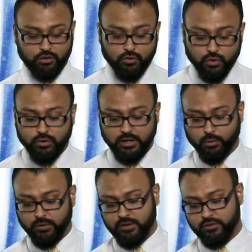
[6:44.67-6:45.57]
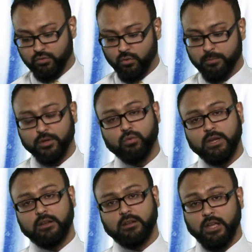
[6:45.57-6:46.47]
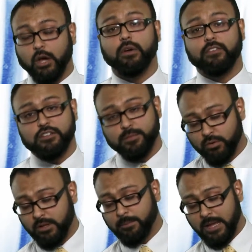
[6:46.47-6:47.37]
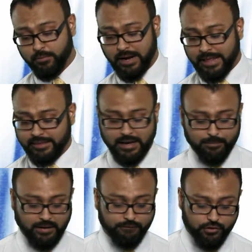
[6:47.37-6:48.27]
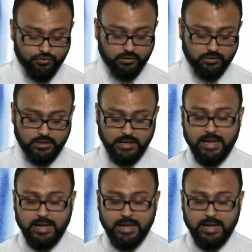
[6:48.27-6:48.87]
good equivalence between the paper and the iPad versions.